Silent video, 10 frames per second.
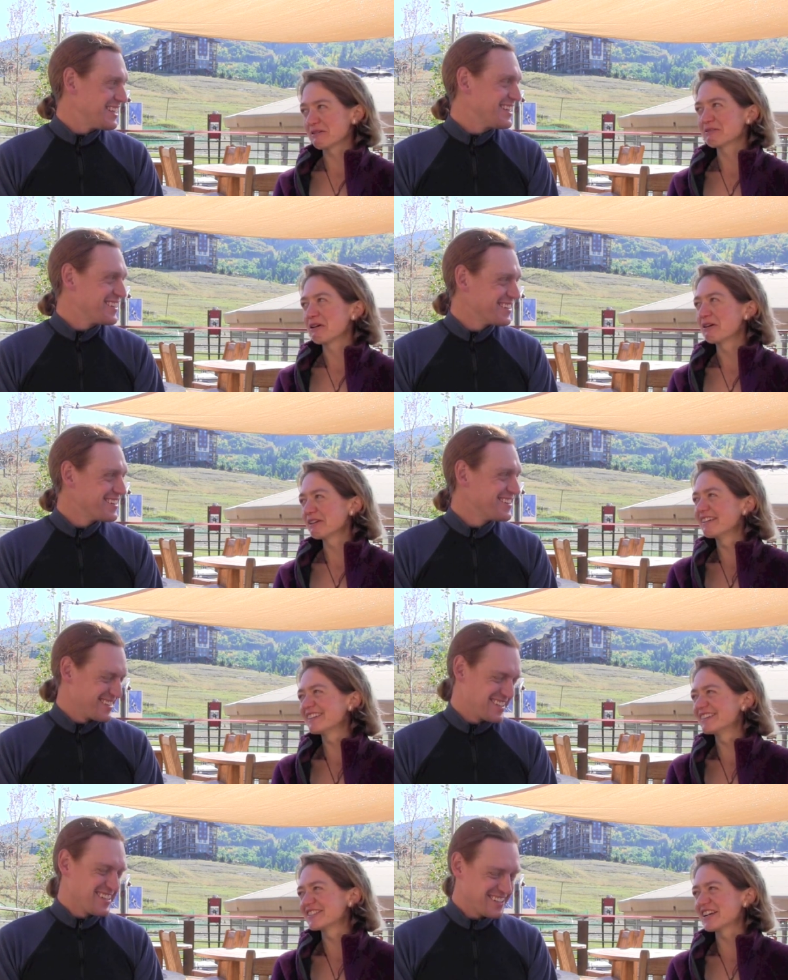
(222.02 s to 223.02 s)
Speaker 1: what you've got
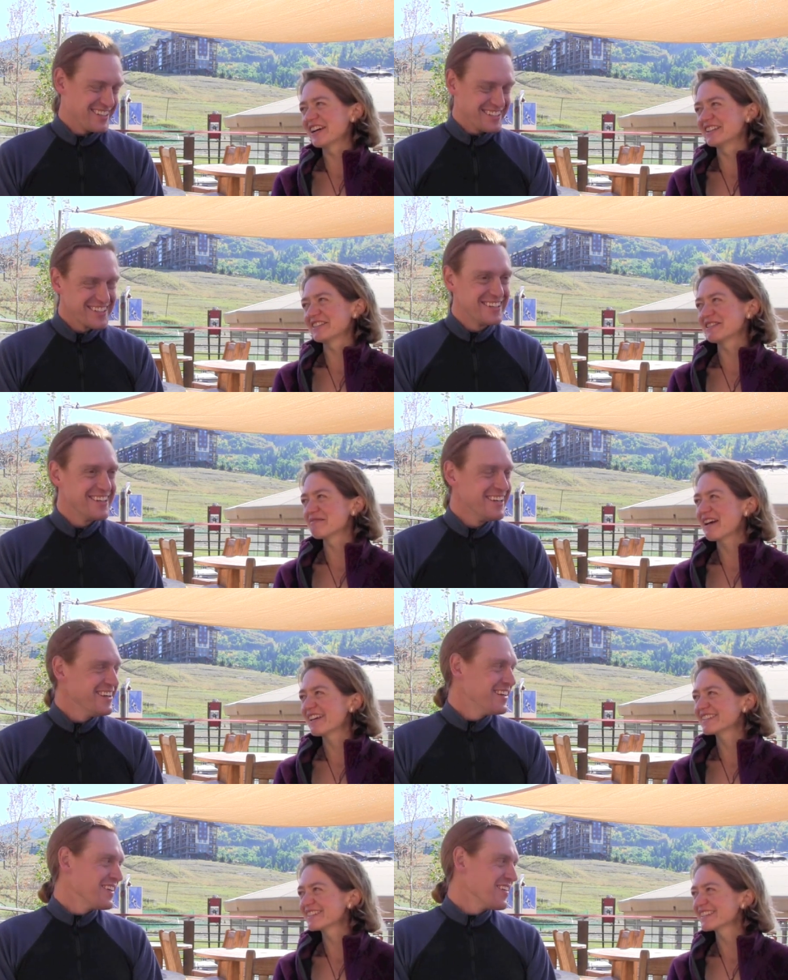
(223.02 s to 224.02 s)
and try and do the
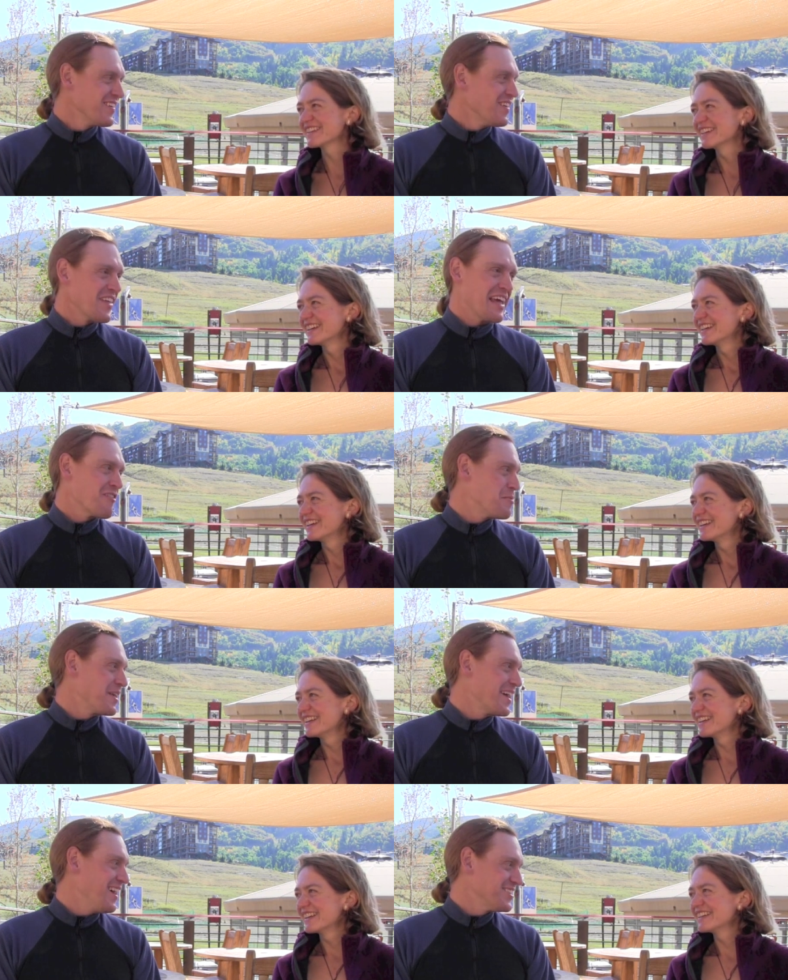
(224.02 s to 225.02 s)
best.
Speaker 2: Like
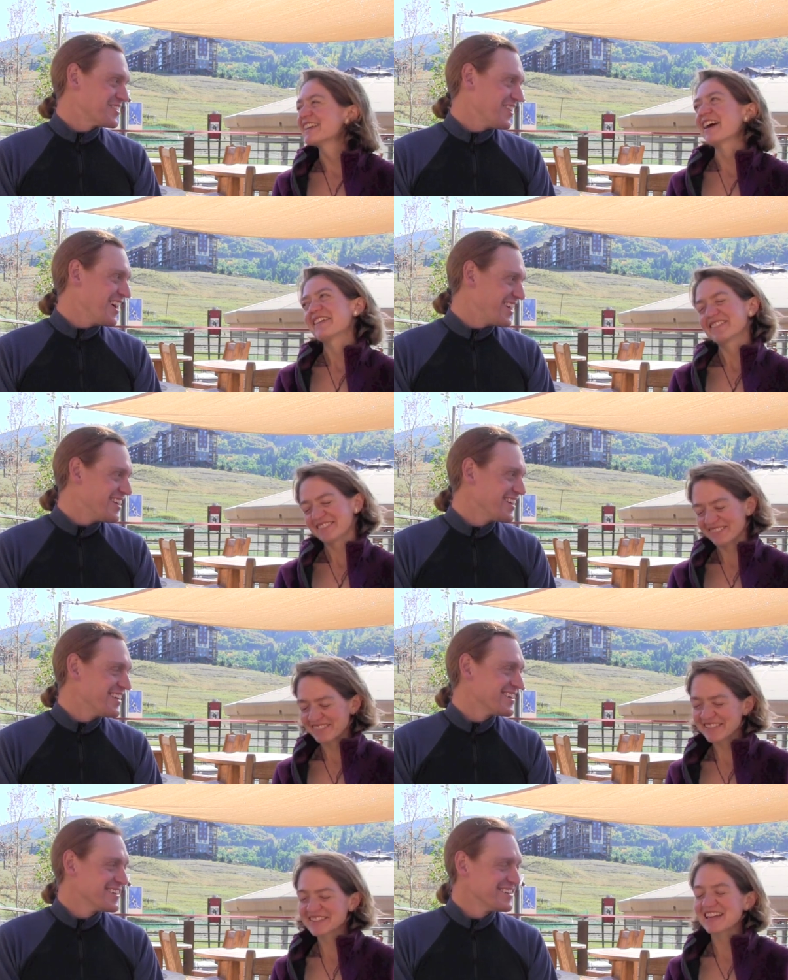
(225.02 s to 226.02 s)
everybody else, yeah, right?
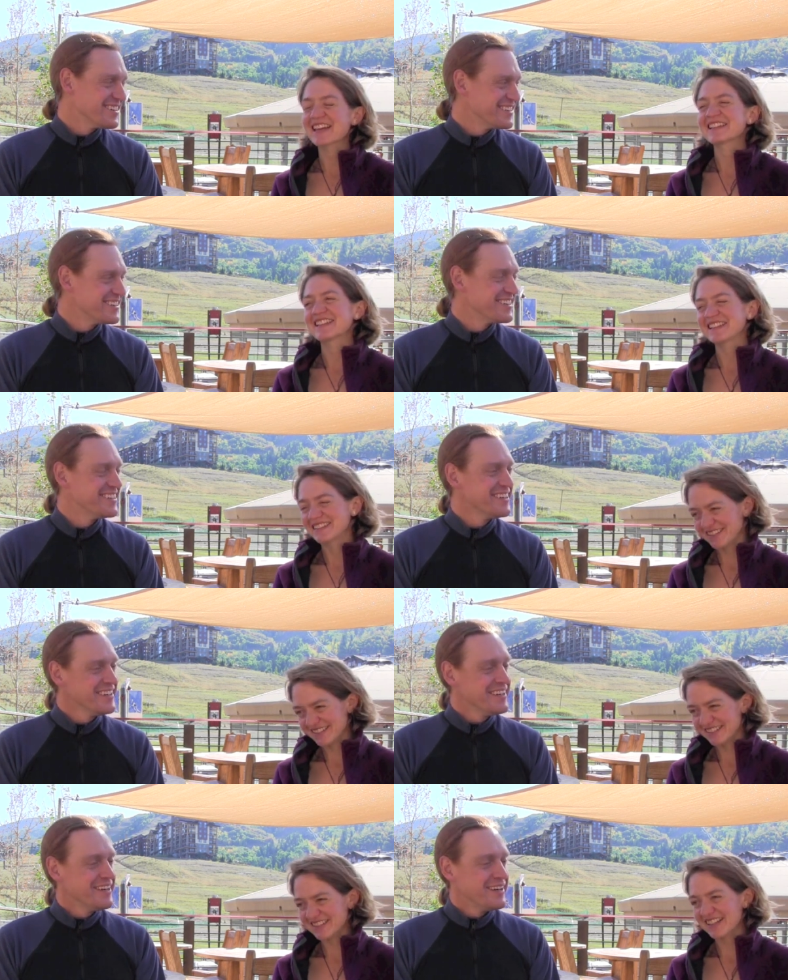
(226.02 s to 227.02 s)
Speaker 1: exactly.
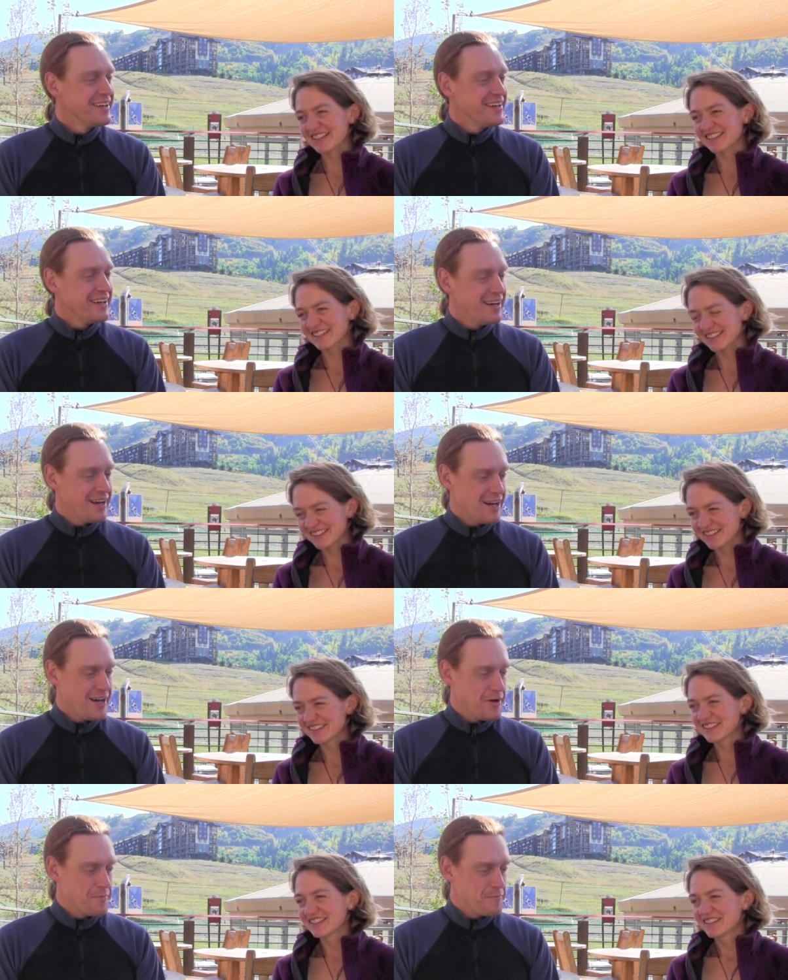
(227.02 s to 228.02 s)
Exactly.
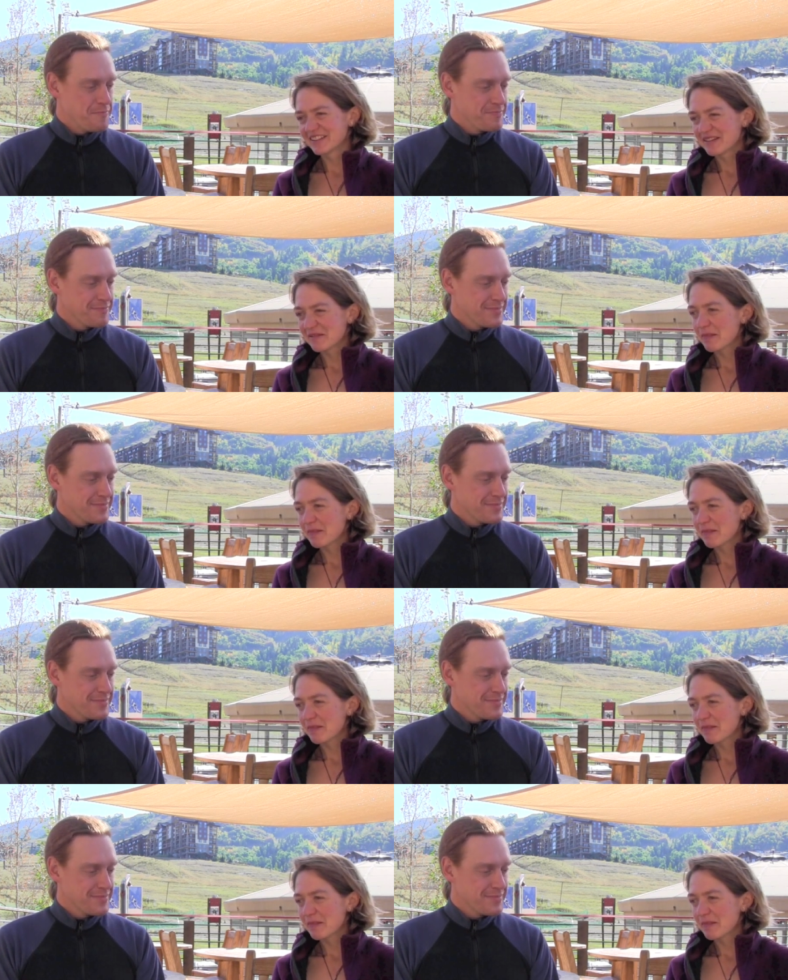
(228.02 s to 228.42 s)
Speaker 2: Um